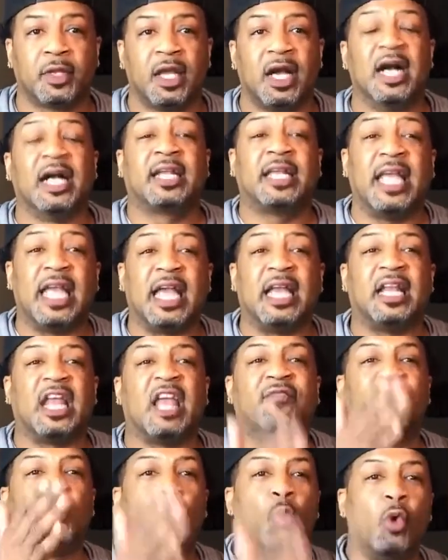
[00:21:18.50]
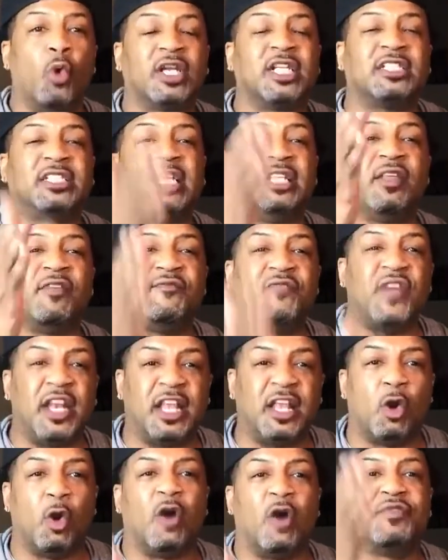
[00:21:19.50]
Again, if you want to see the
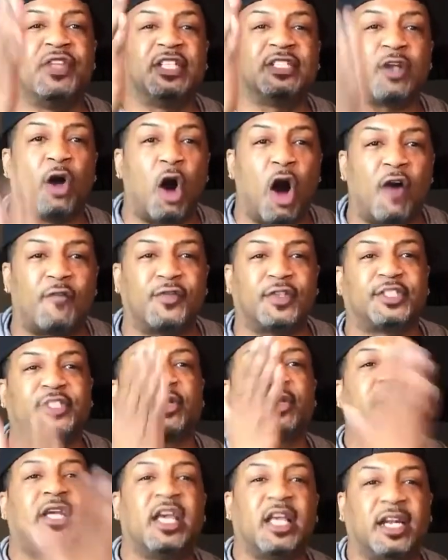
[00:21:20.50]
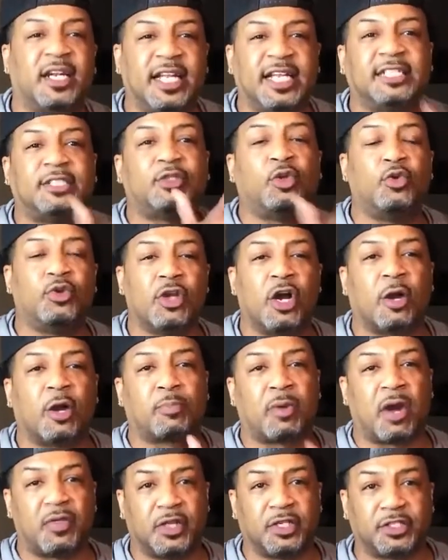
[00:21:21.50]
video of this officer killing these two
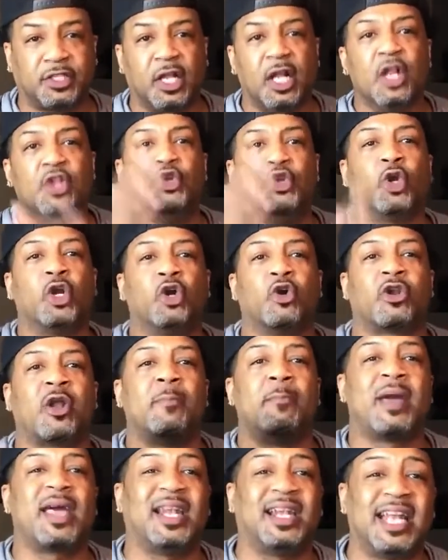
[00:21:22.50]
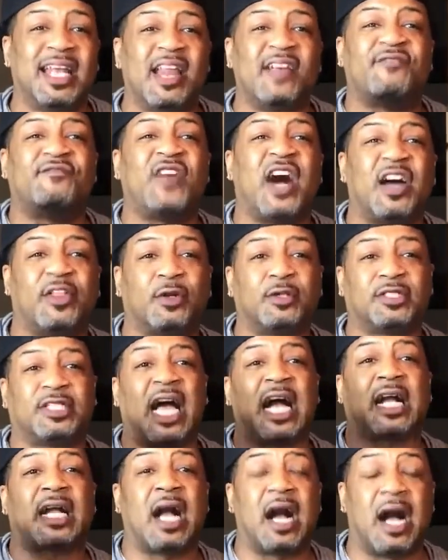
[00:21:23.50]
young brothers, you can go to
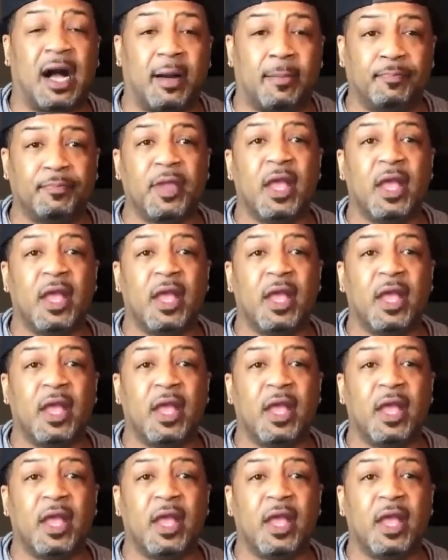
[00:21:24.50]
melanatedfathers.com,